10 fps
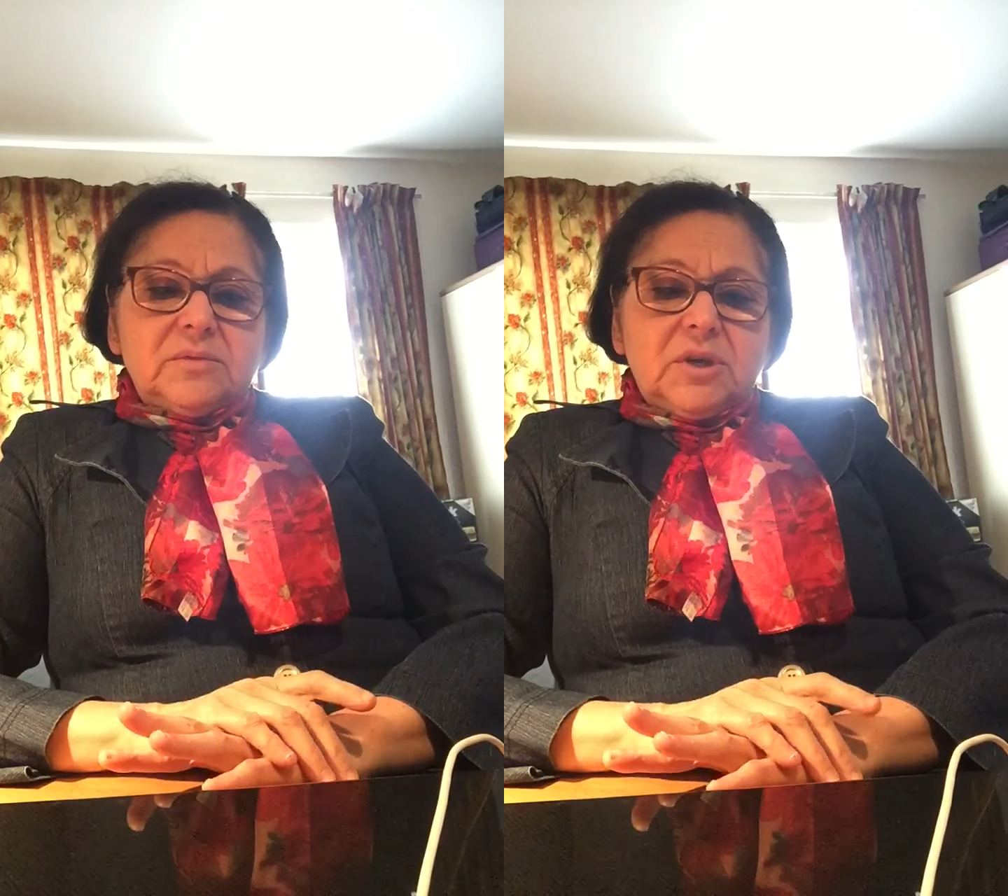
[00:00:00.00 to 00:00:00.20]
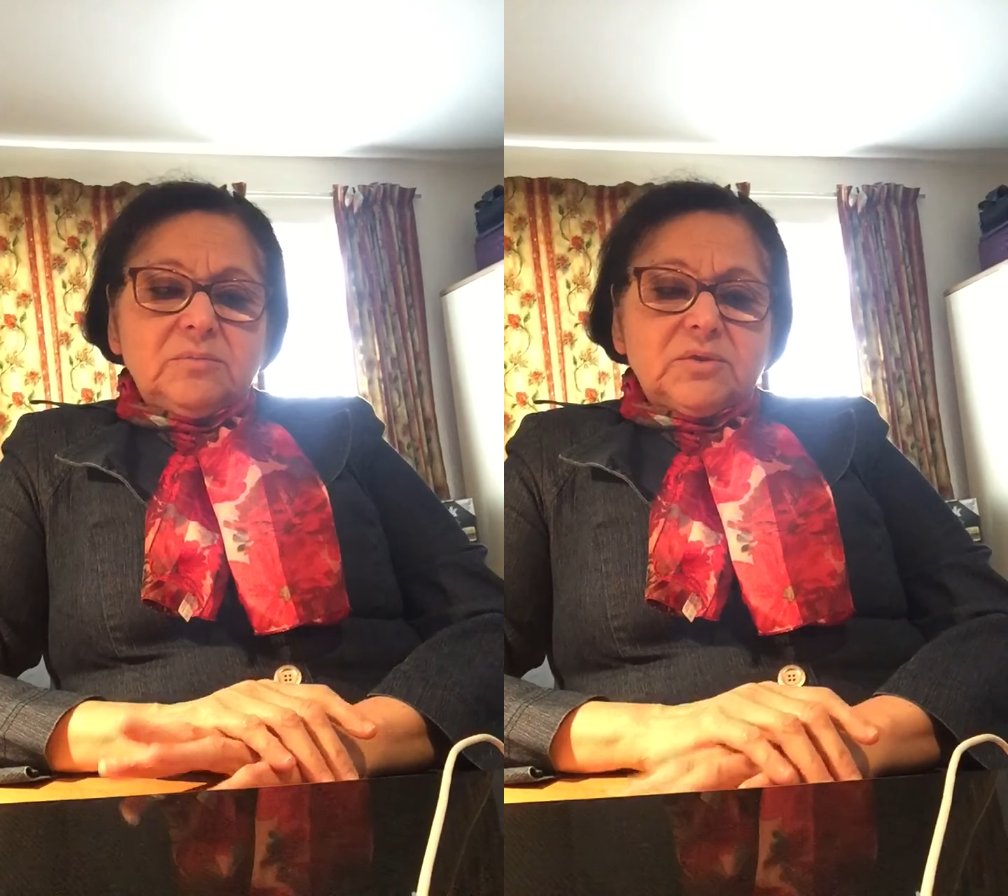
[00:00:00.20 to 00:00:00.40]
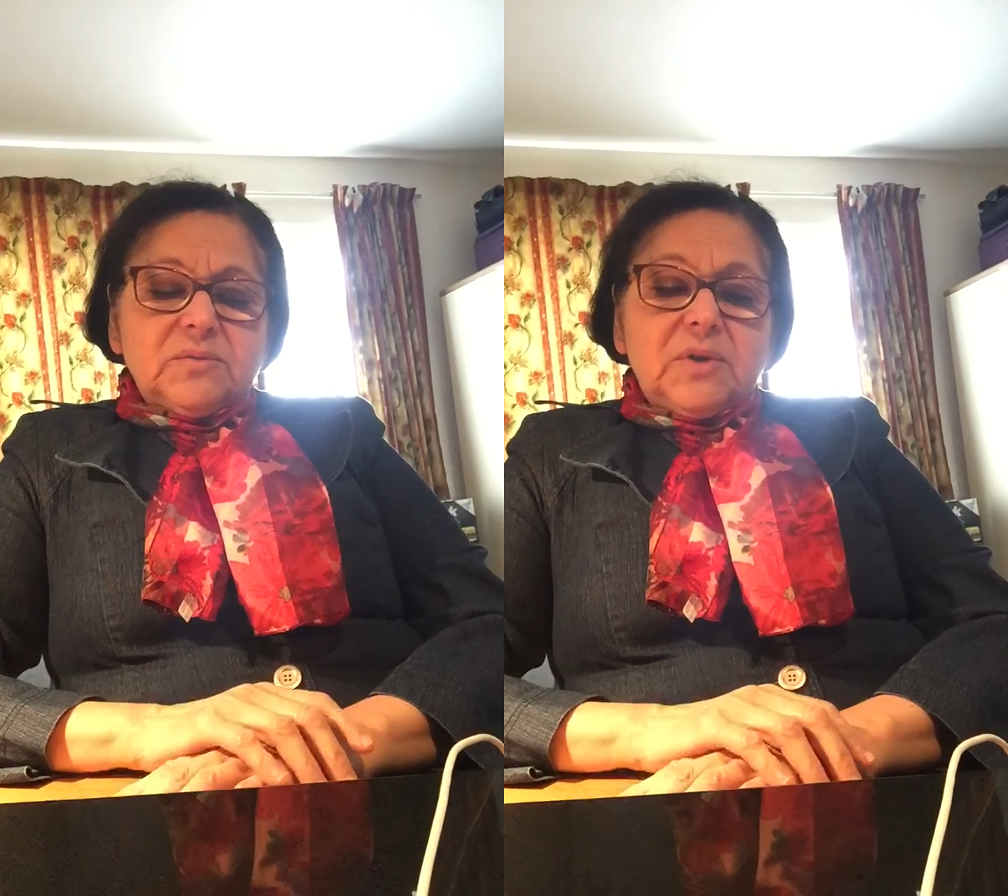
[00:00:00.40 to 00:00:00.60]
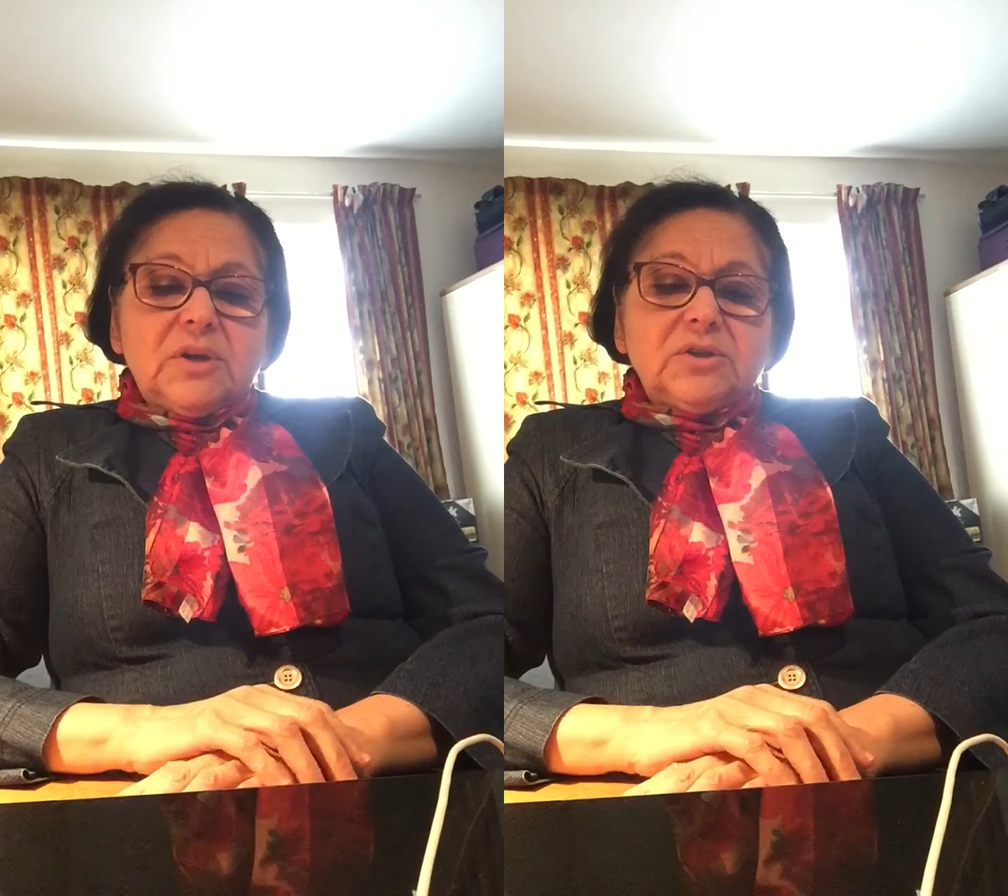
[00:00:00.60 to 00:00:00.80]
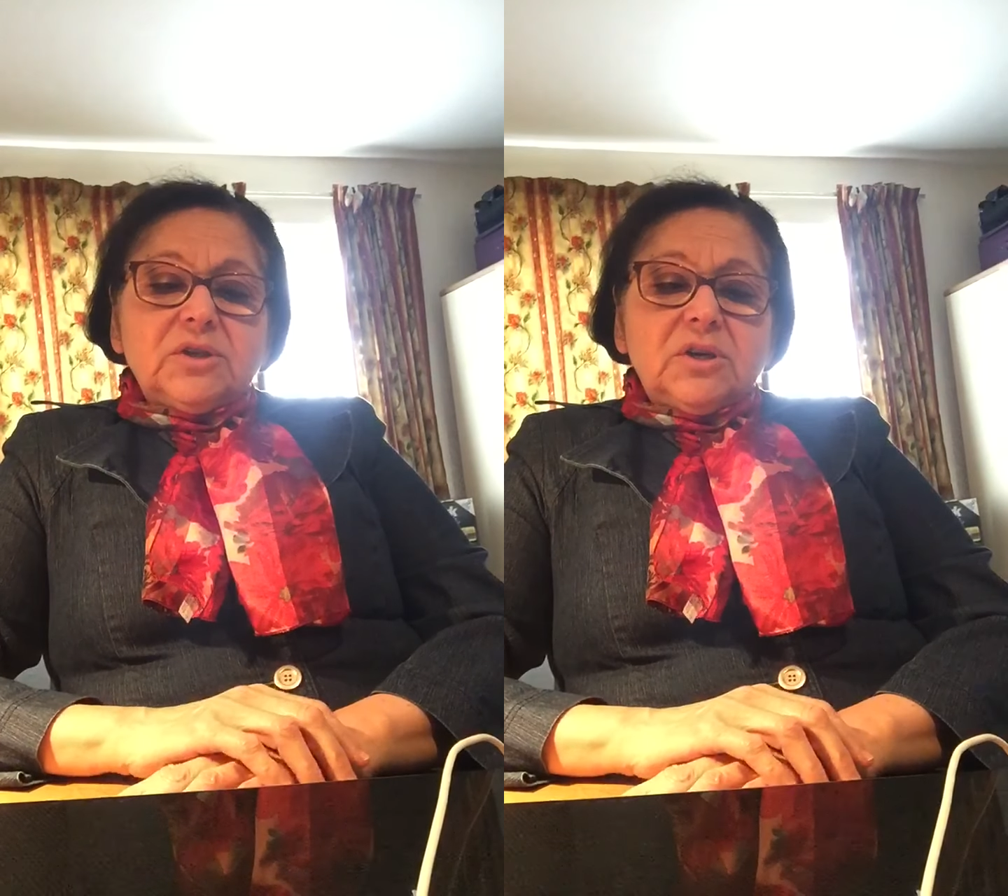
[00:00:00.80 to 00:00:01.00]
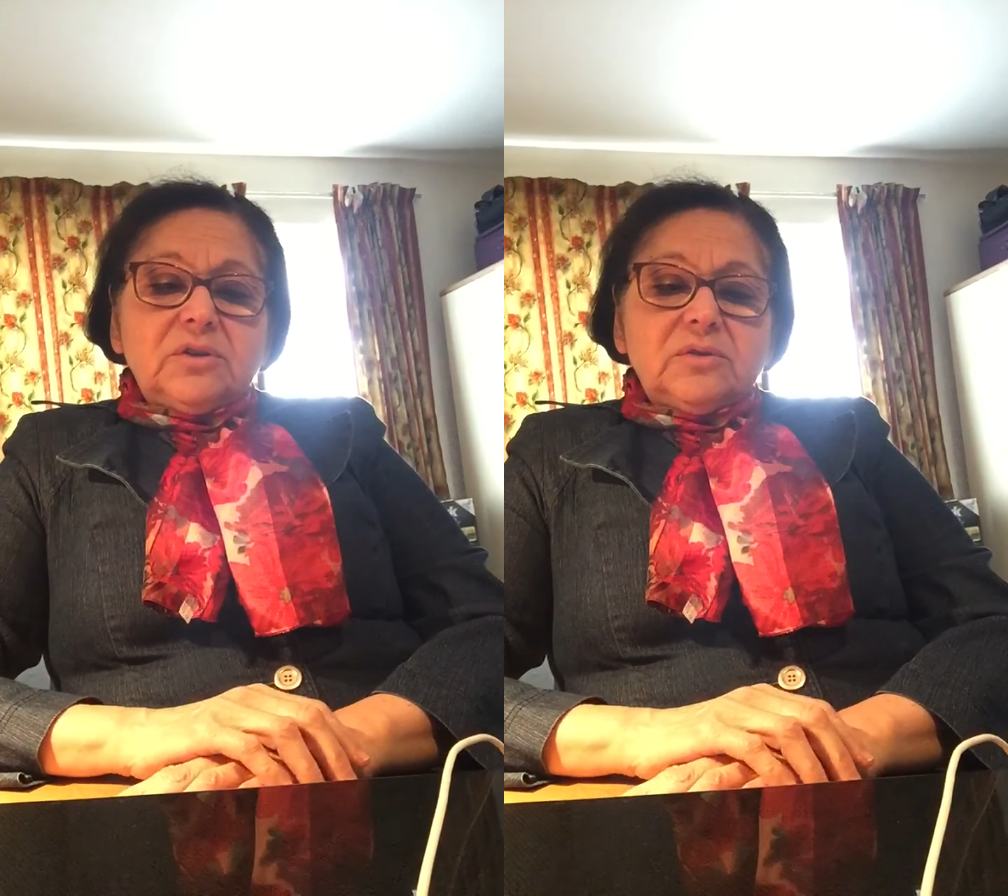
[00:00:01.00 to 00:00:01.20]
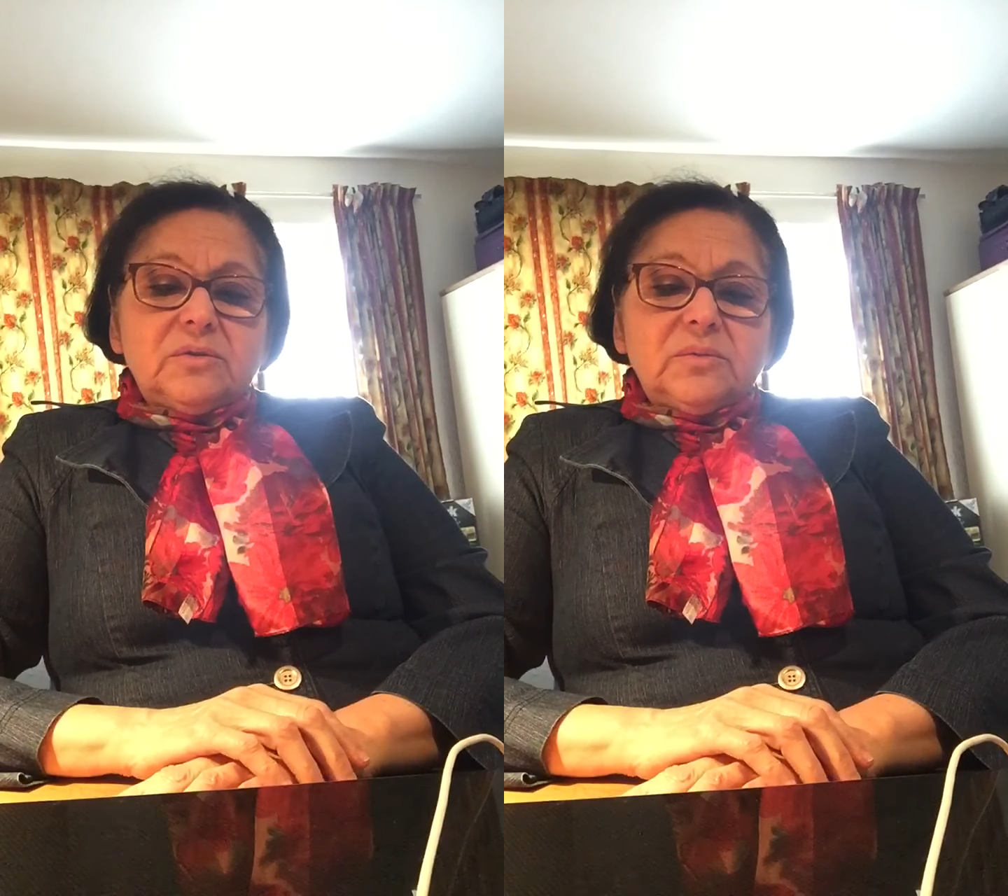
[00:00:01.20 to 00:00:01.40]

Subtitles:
comes of our childhood.